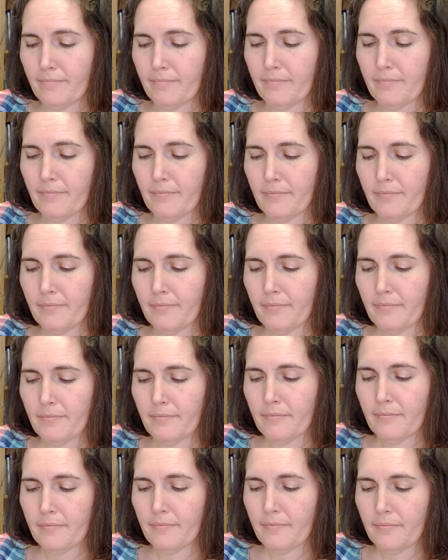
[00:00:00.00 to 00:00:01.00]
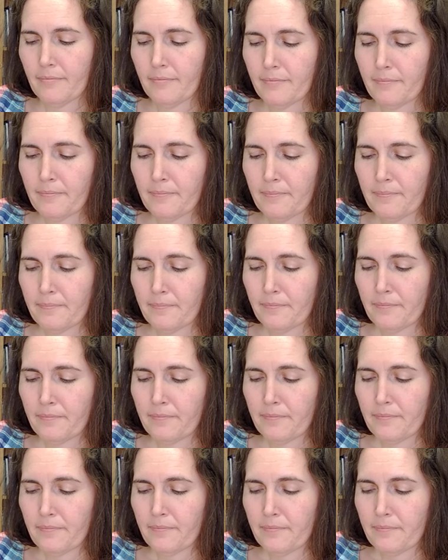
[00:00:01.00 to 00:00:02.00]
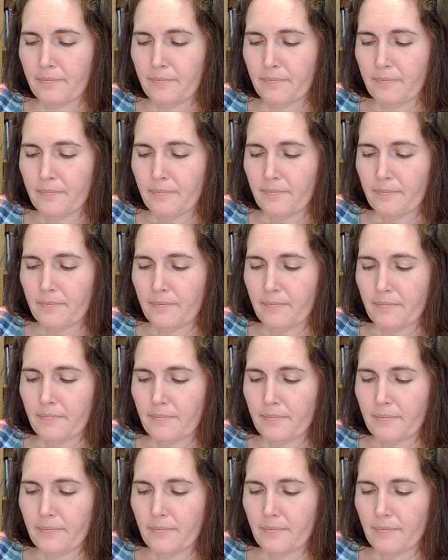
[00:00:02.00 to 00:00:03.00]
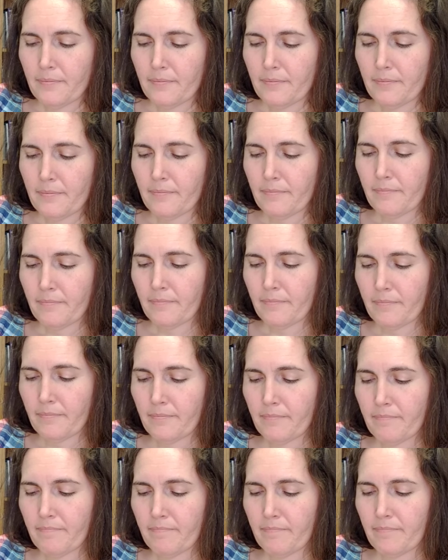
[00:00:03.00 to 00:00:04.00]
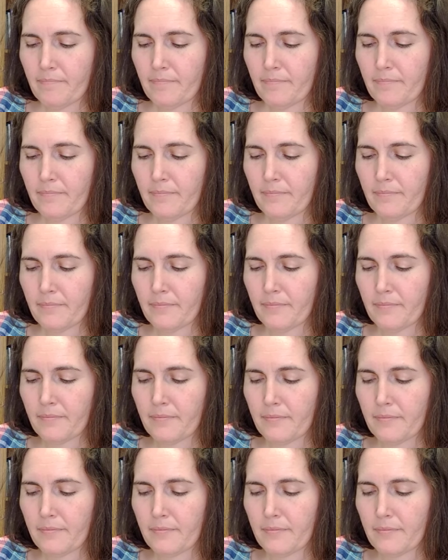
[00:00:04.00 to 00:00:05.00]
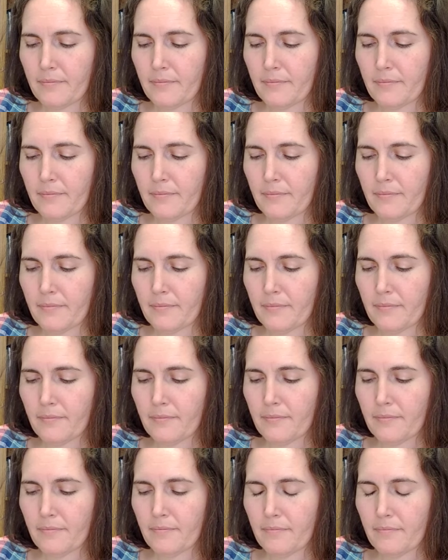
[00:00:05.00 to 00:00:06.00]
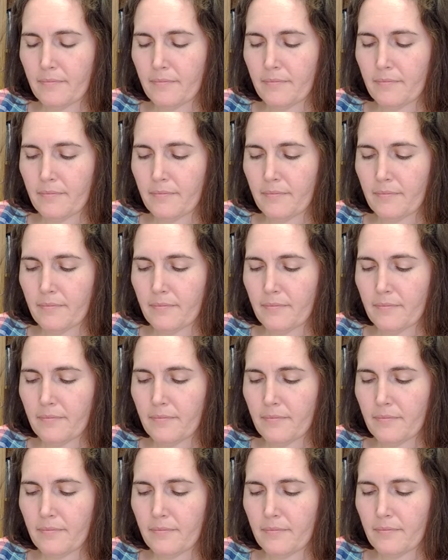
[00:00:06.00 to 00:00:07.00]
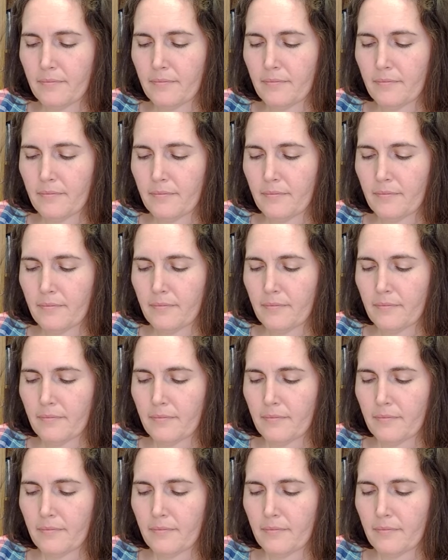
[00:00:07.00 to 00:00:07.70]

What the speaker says: Nothing is said.